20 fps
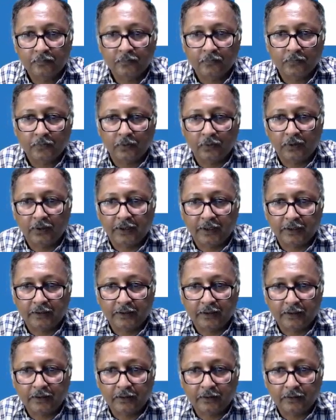We'll take
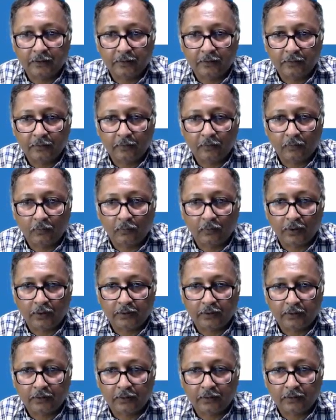that
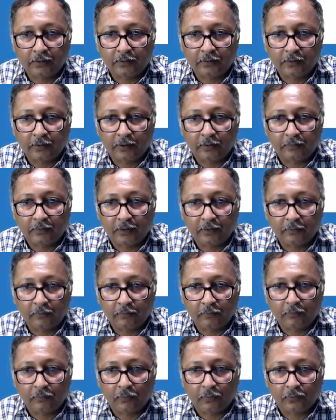
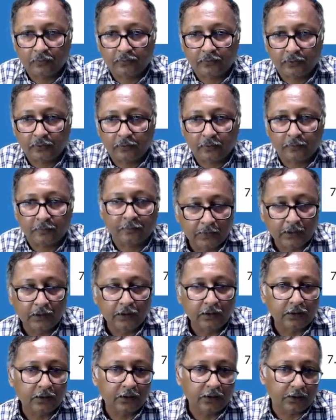1740.
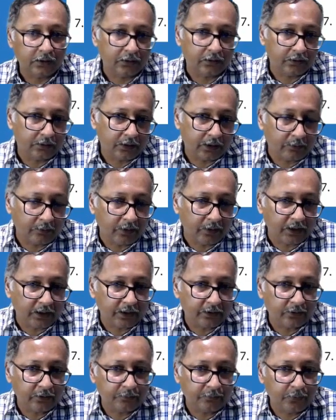Now,
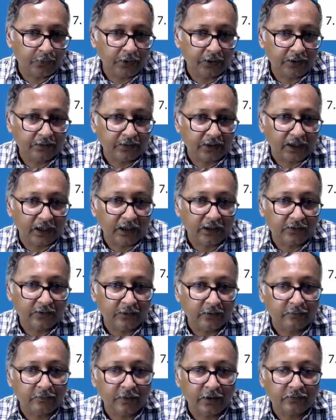advantage of doing this
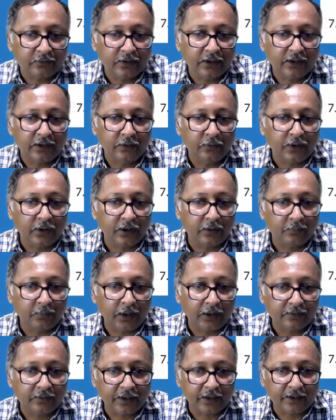analysis first, and you can
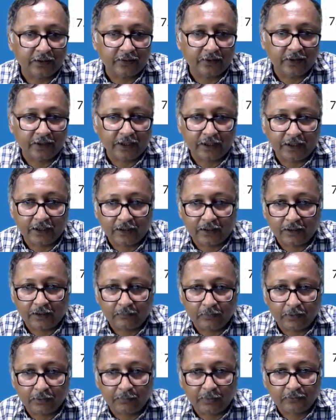pass the entry directly
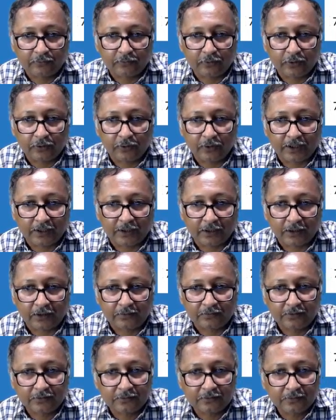based on your
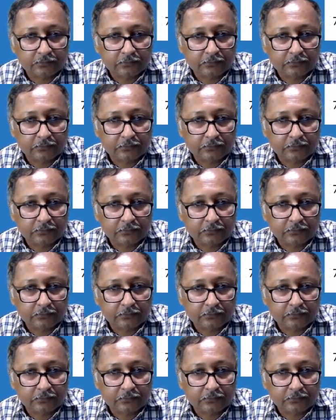analysis.